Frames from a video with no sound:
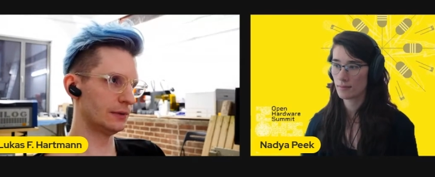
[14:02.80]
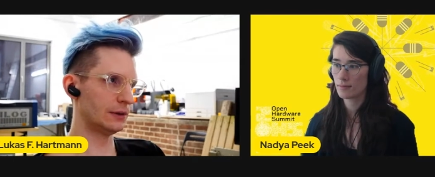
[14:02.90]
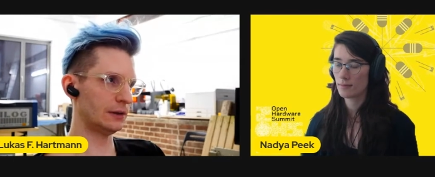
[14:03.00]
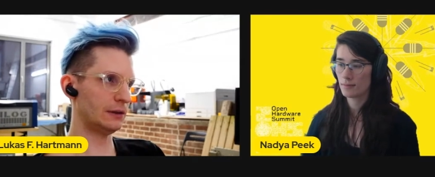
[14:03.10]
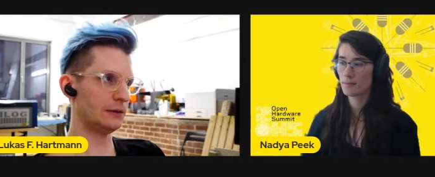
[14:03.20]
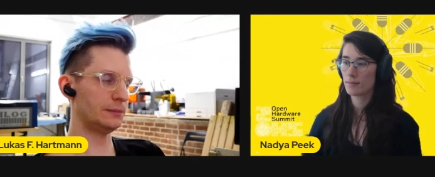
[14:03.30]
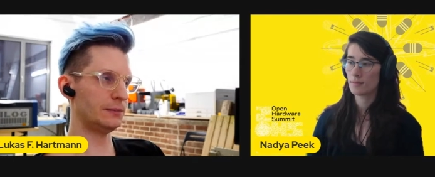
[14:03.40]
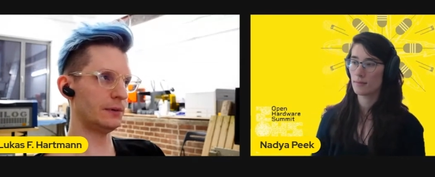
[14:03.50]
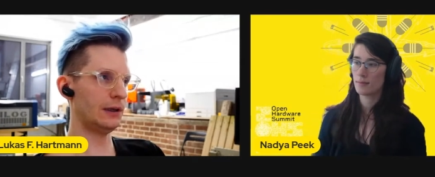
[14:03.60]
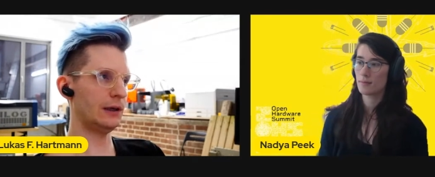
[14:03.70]
Speaker 1: Um,
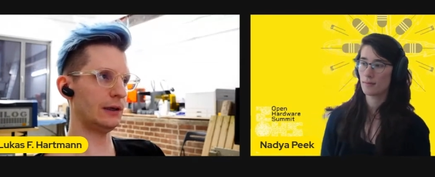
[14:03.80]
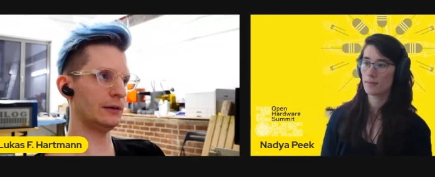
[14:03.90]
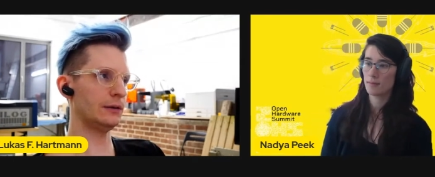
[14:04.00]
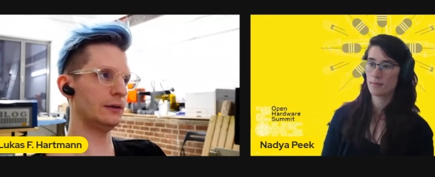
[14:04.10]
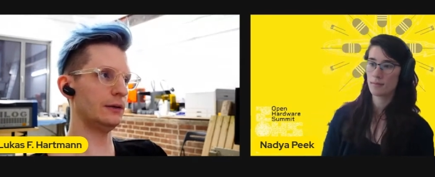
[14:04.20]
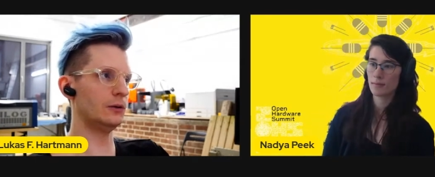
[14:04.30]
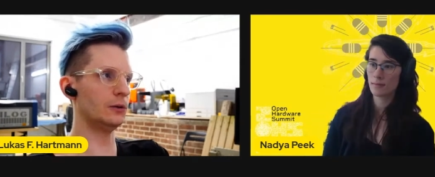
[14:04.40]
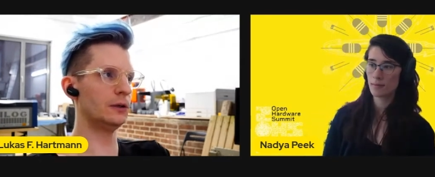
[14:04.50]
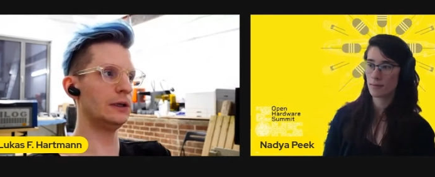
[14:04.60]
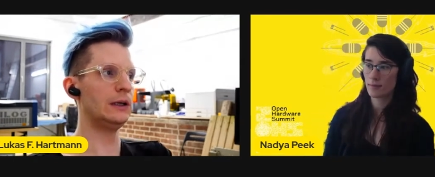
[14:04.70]
and uh, the
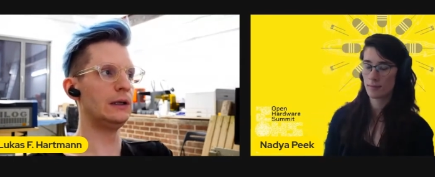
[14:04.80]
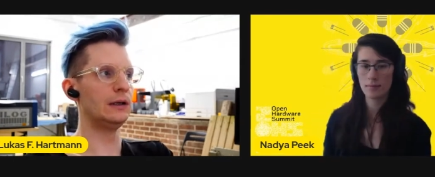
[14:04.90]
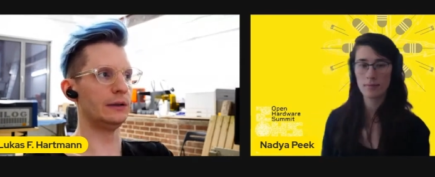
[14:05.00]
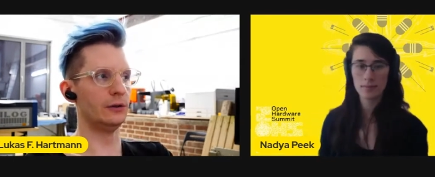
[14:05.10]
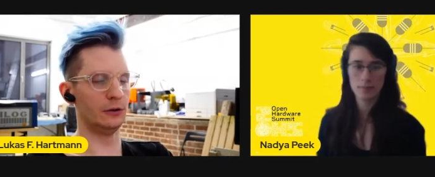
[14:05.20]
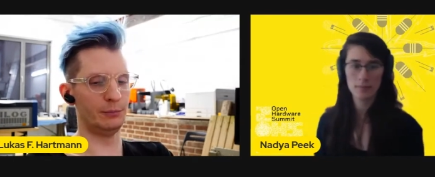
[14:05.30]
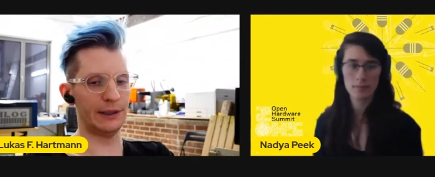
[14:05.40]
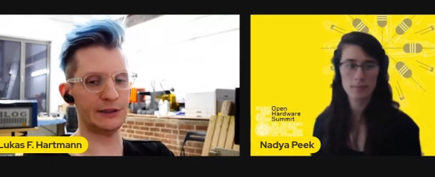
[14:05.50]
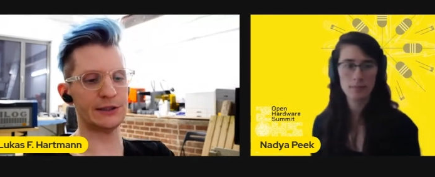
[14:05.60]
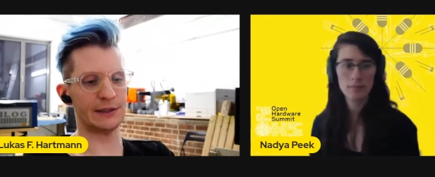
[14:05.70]
whole the whole
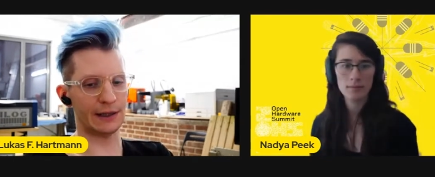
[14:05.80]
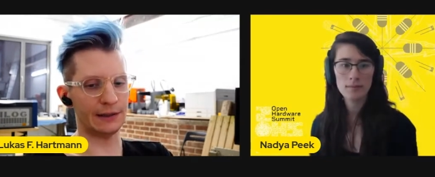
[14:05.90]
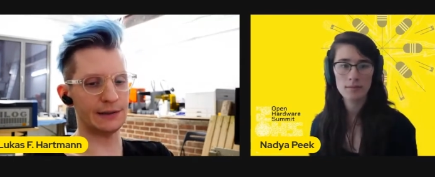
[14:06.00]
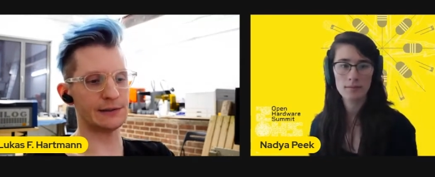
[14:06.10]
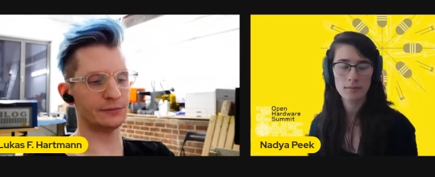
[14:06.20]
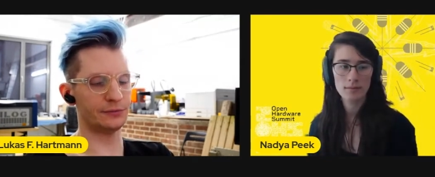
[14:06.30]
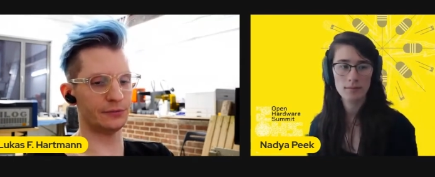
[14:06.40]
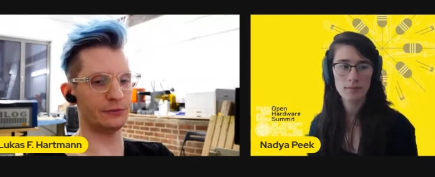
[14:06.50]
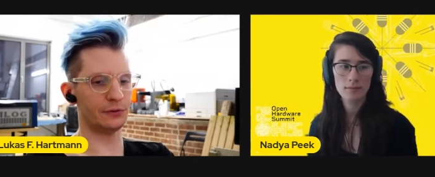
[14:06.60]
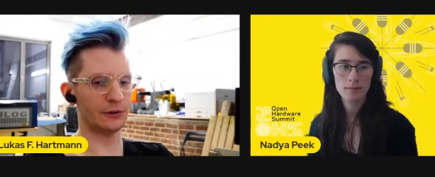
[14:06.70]
batch size,
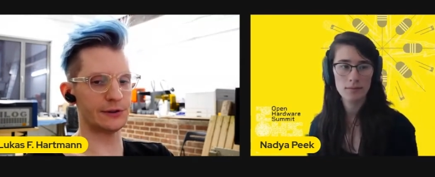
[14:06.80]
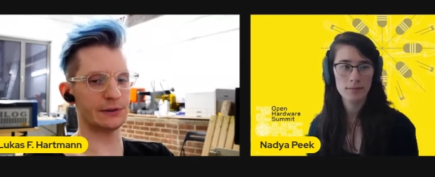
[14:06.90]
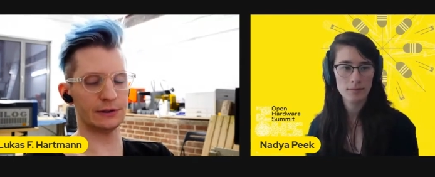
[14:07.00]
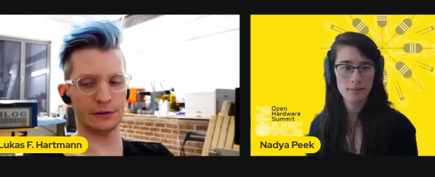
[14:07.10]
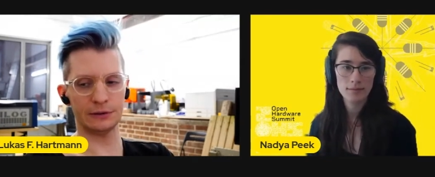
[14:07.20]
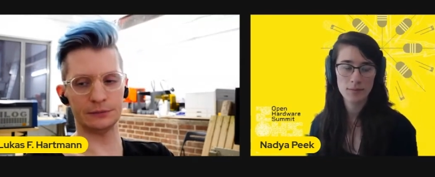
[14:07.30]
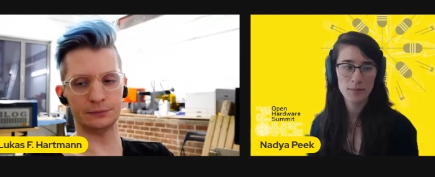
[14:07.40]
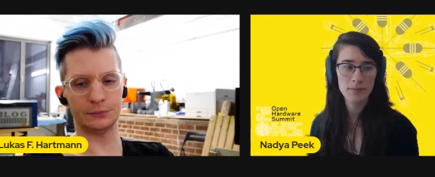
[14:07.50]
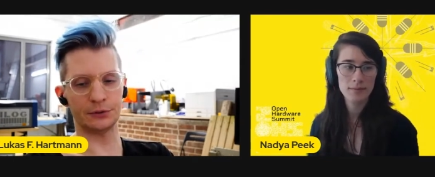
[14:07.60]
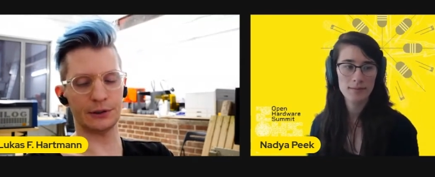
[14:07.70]
the first
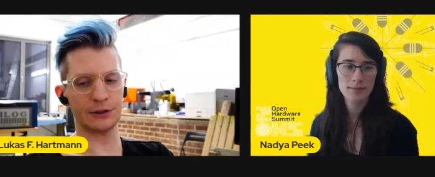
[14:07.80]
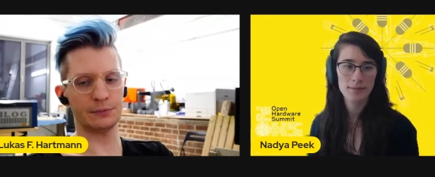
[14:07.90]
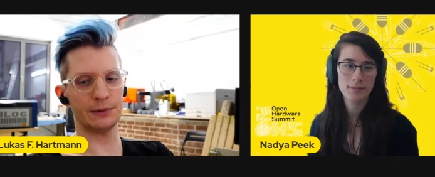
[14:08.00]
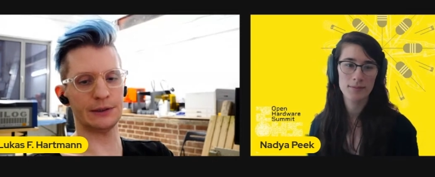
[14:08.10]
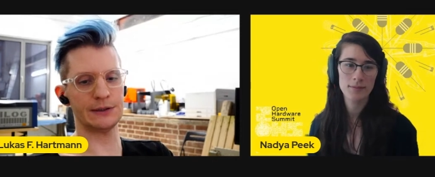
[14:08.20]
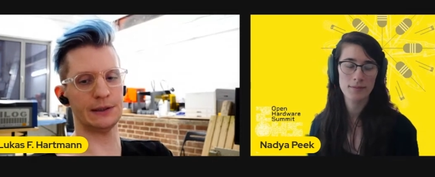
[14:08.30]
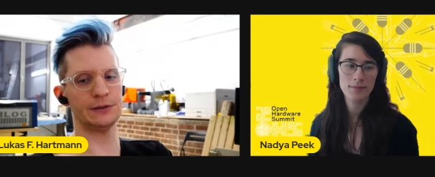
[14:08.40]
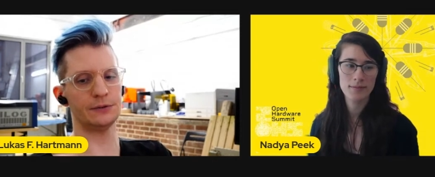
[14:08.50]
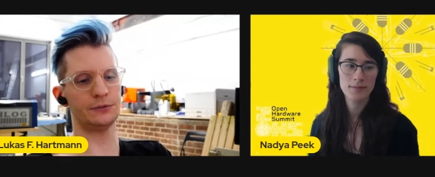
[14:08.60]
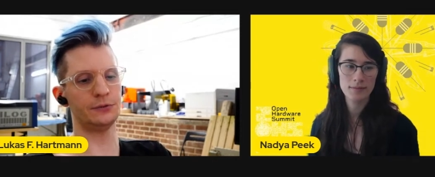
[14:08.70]
um, production batch size
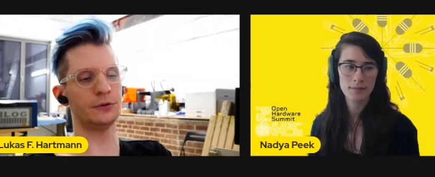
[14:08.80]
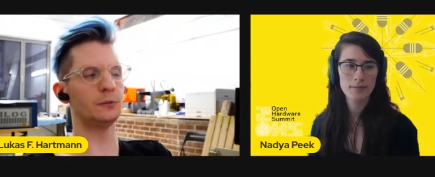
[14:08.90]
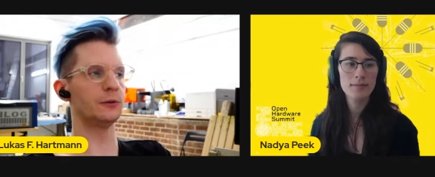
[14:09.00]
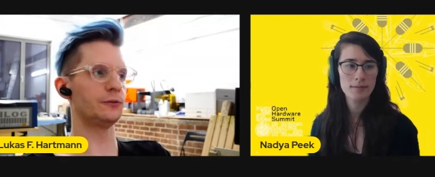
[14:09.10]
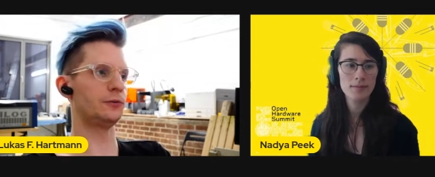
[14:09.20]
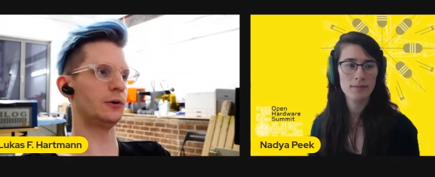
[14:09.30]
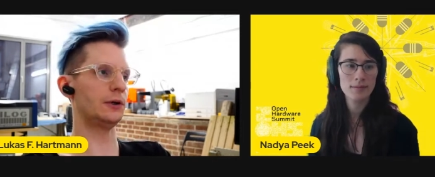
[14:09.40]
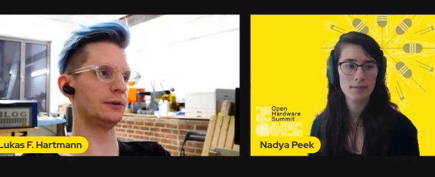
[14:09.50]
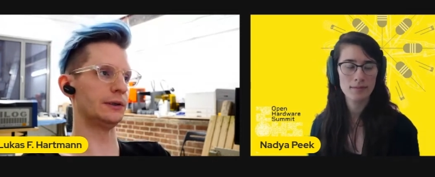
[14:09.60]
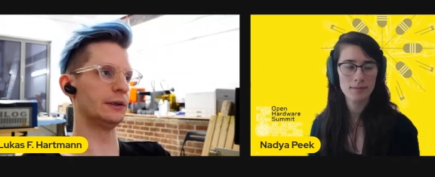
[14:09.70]
of Reform was
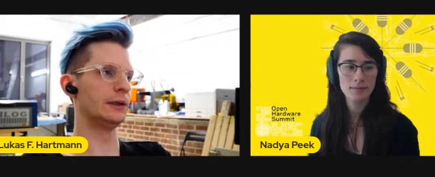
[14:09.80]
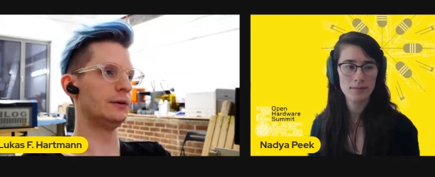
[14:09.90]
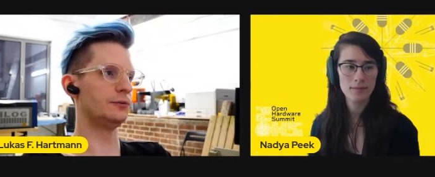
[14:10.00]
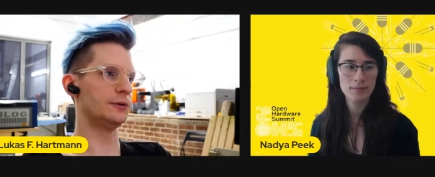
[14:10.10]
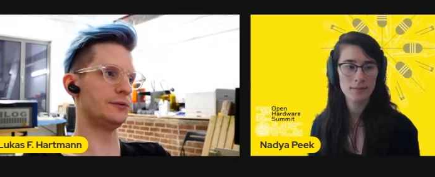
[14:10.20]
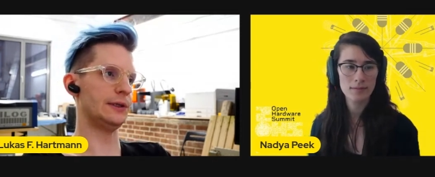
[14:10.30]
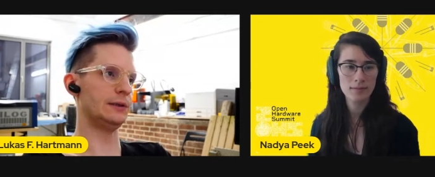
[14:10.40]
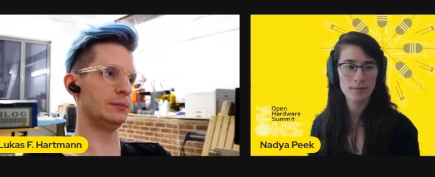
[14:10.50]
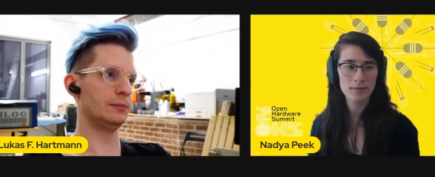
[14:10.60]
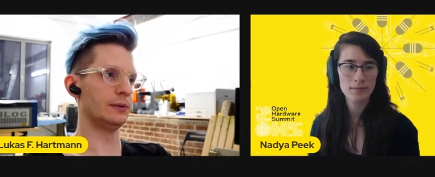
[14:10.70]
450
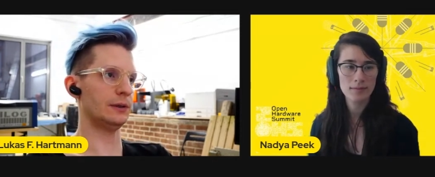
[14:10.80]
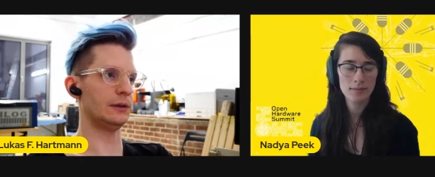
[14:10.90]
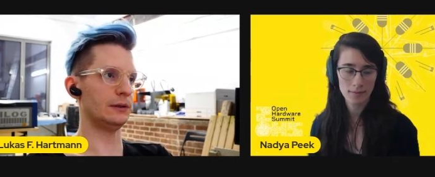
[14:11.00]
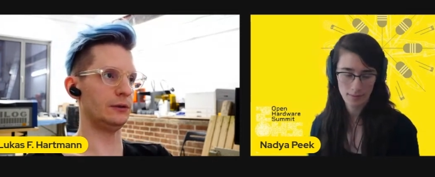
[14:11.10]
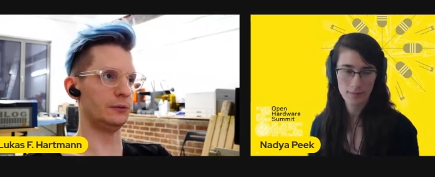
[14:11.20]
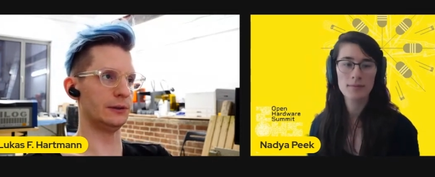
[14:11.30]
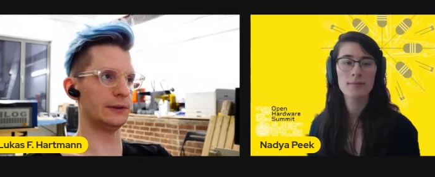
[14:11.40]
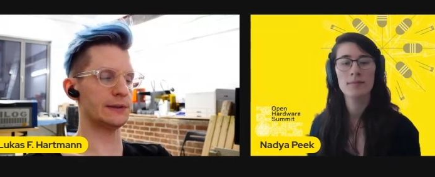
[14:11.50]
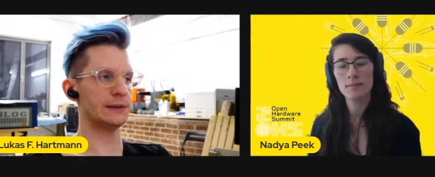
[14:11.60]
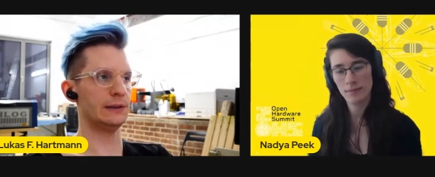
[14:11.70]
uh,
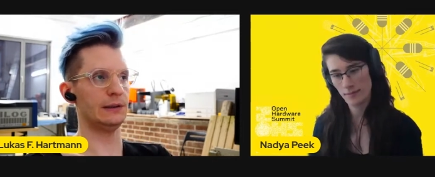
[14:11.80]
units.